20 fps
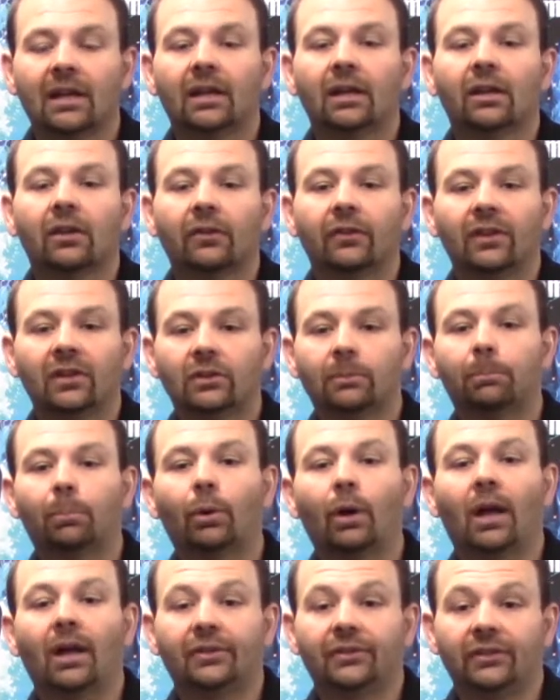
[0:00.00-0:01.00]
This
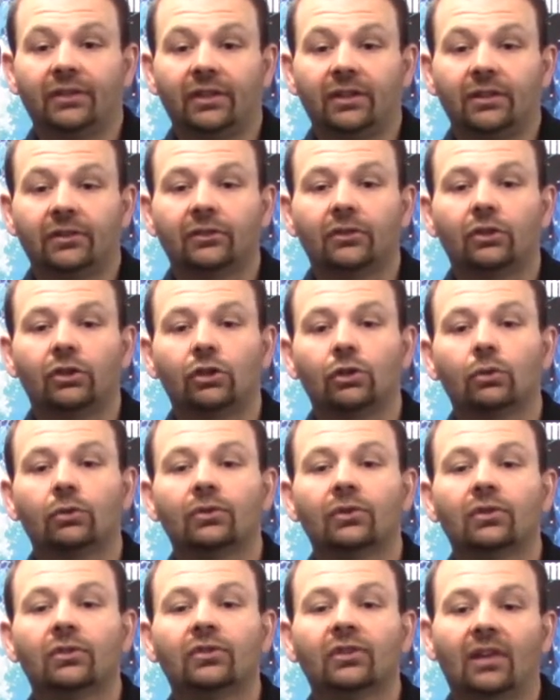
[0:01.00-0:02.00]
process
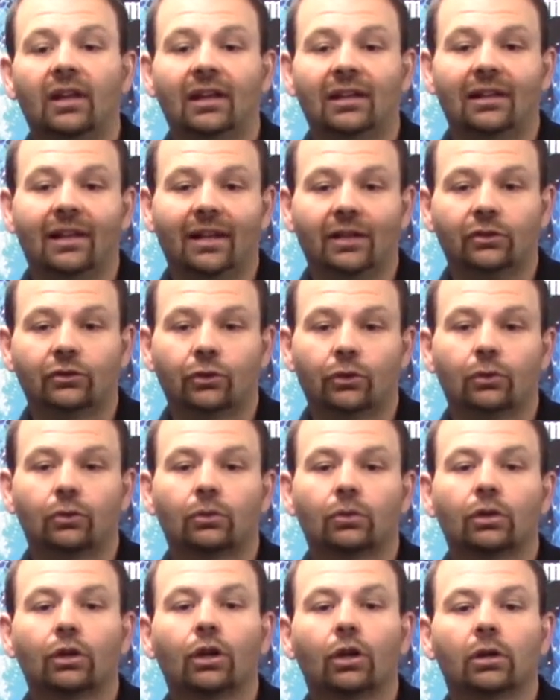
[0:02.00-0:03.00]
uses electrical
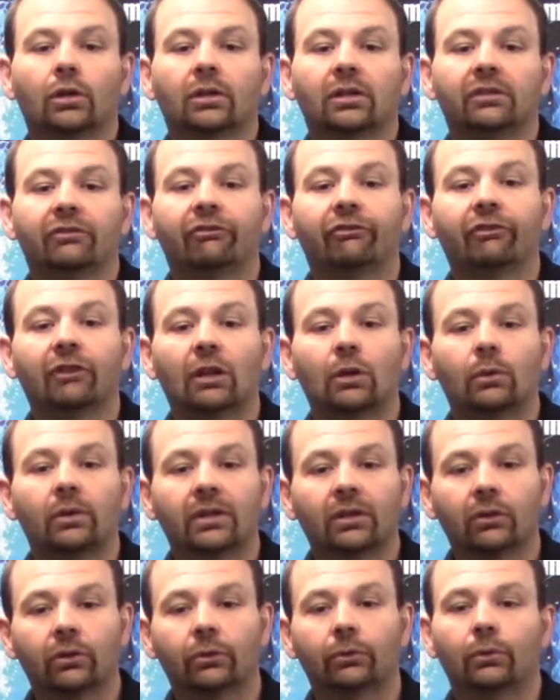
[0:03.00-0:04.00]
current
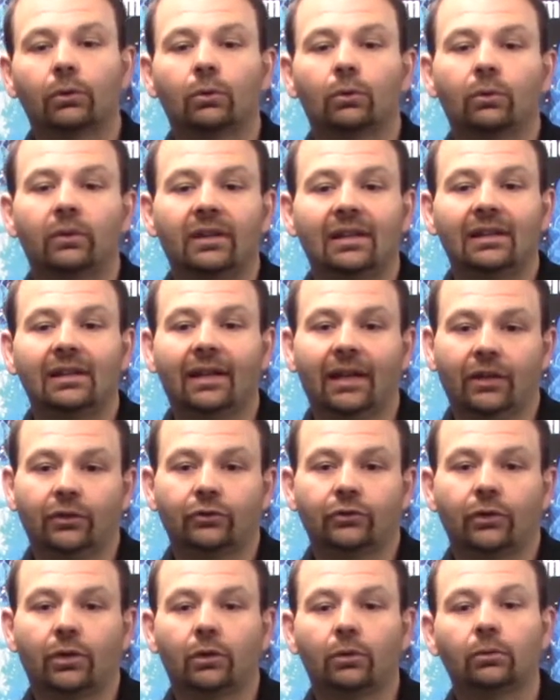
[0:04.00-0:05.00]
flowing through the
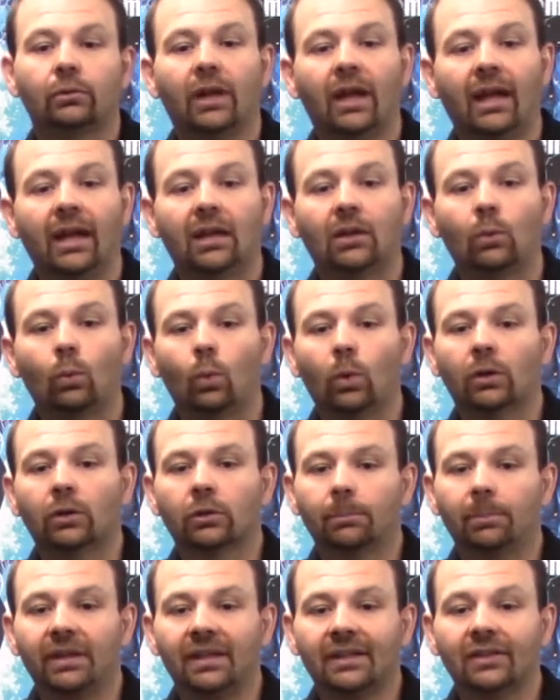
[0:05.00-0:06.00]
electrode and
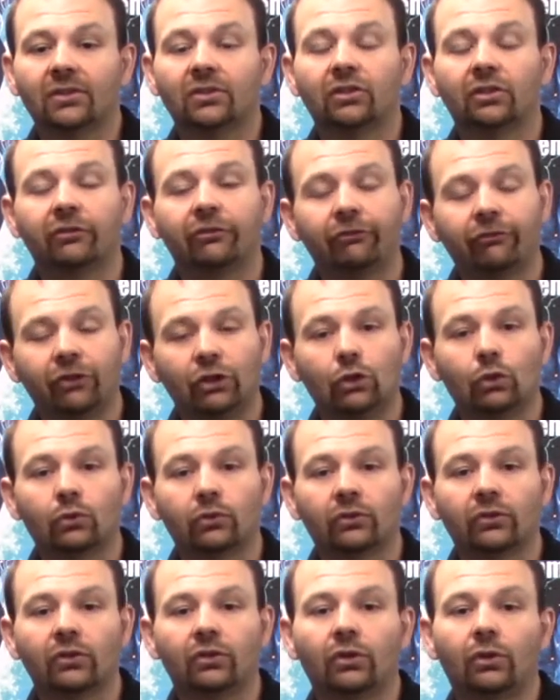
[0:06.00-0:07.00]
workpiece to fuse
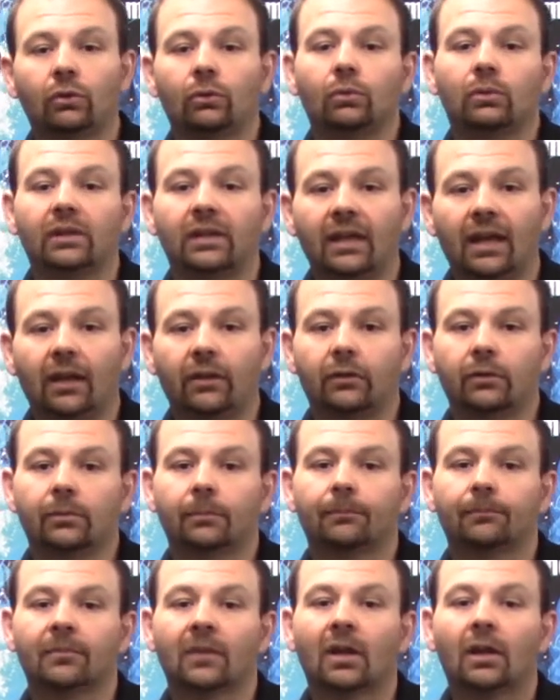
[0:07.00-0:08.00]
the two together.
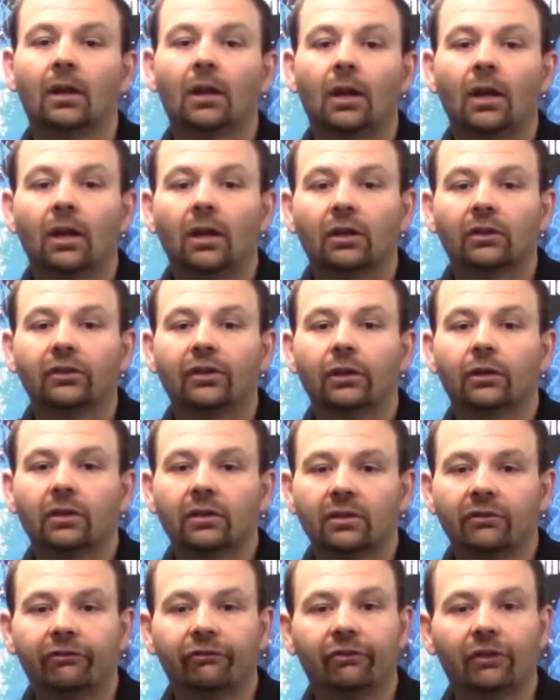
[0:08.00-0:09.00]
During
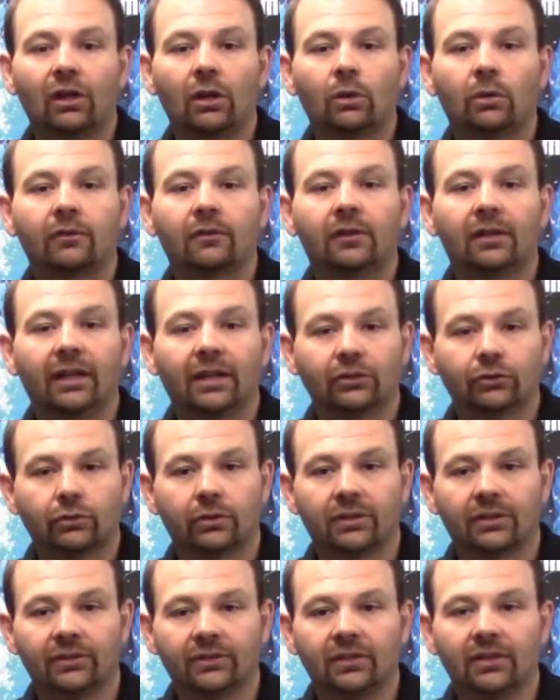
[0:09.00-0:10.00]
the flow of
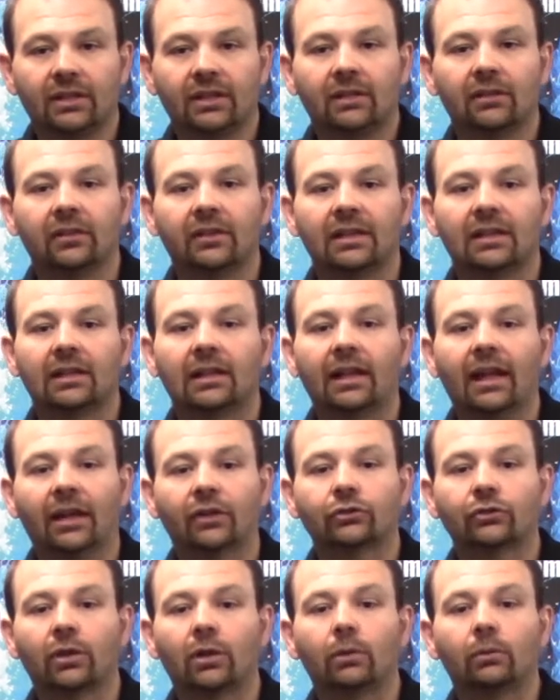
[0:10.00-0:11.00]
electricity, the
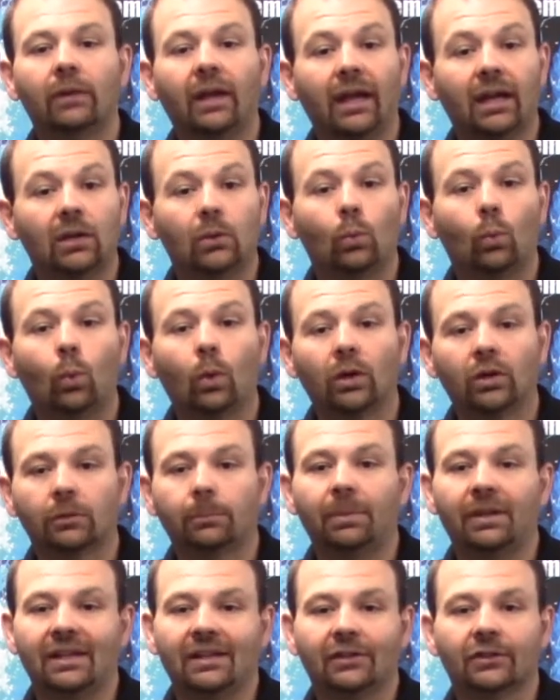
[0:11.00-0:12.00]
electrode and
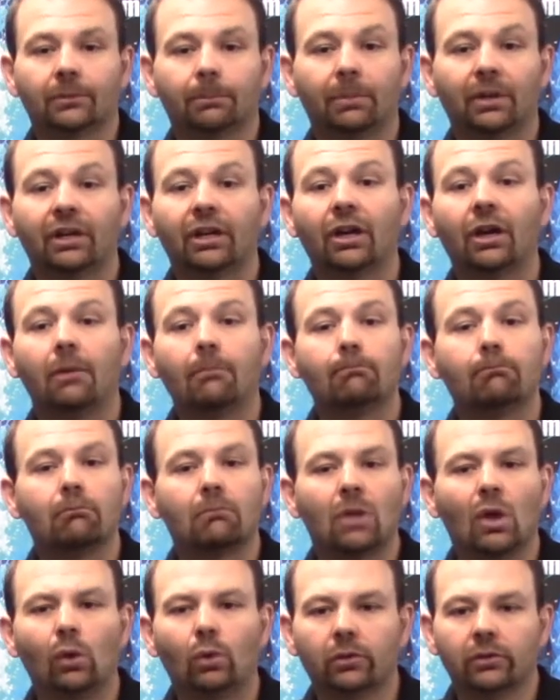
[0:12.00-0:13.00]
workpiece become
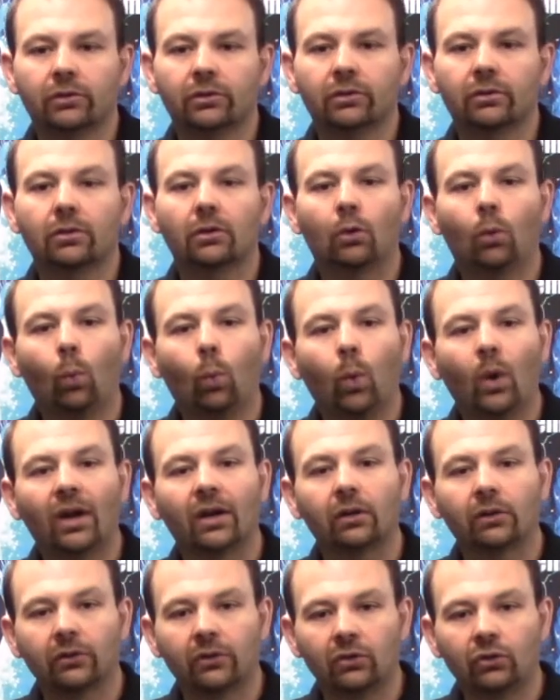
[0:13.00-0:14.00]
molten
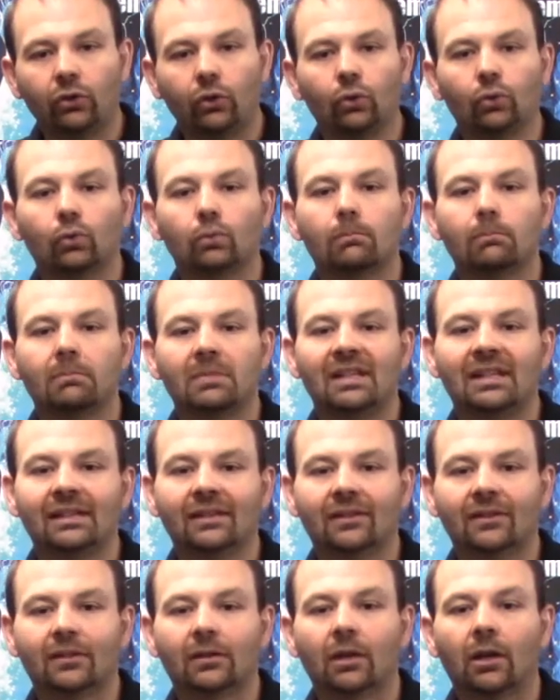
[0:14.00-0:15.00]
where the two meet.